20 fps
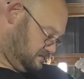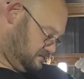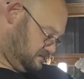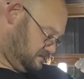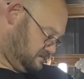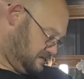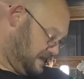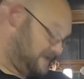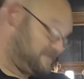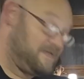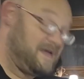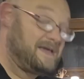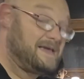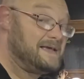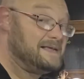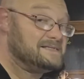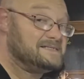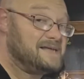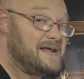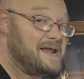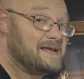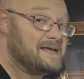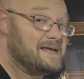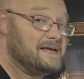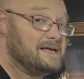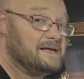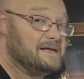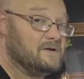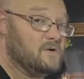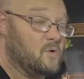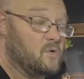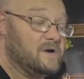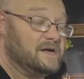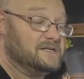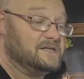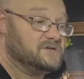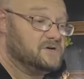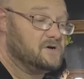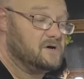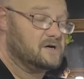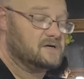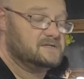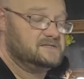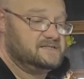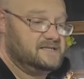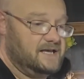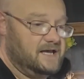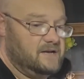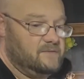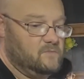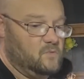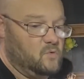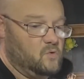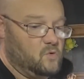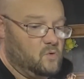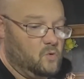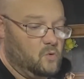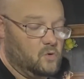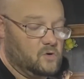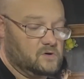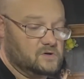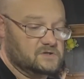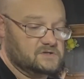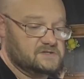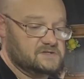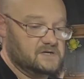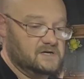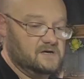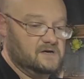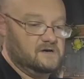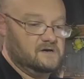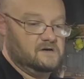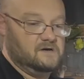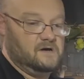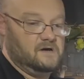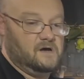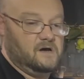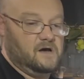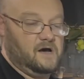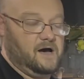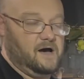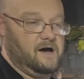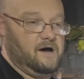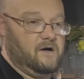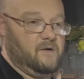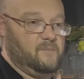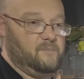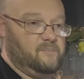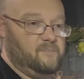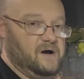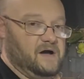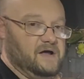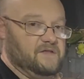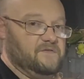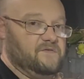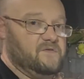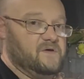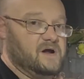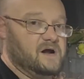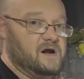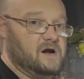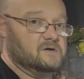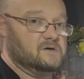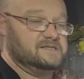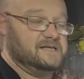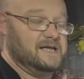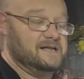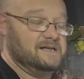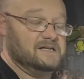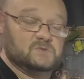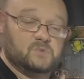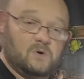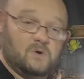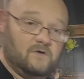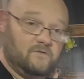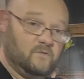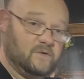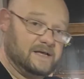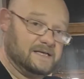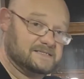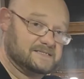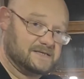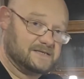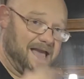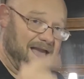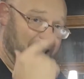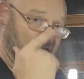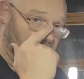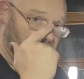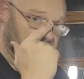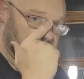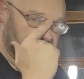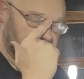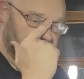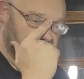I think he's taking, or he took 10 more orders, but they're 10 to 12 weeks out.